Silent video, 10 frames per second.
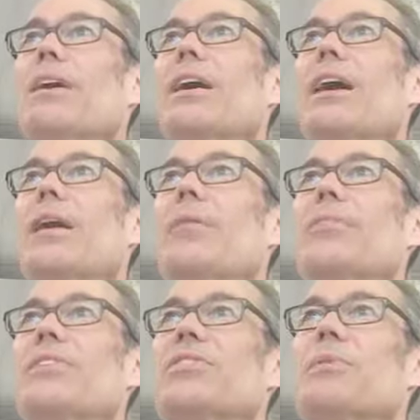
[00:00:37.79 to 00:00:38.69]

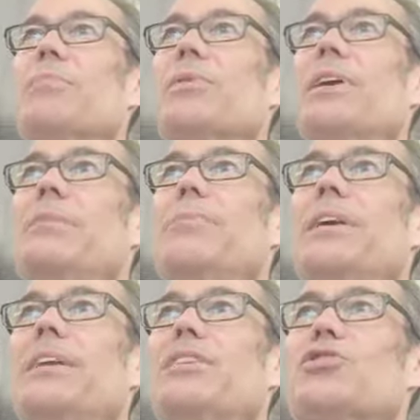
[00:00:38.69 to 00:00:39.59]
The temple had
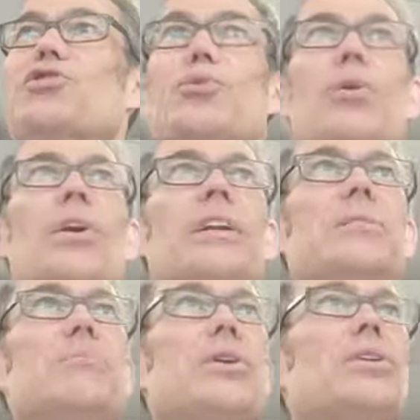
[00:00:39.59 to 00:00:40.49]
been destroyed
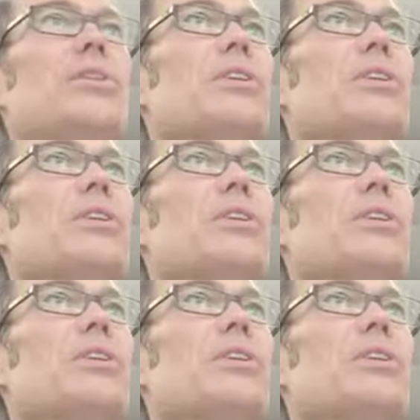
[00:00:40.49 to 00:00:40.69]
and burned to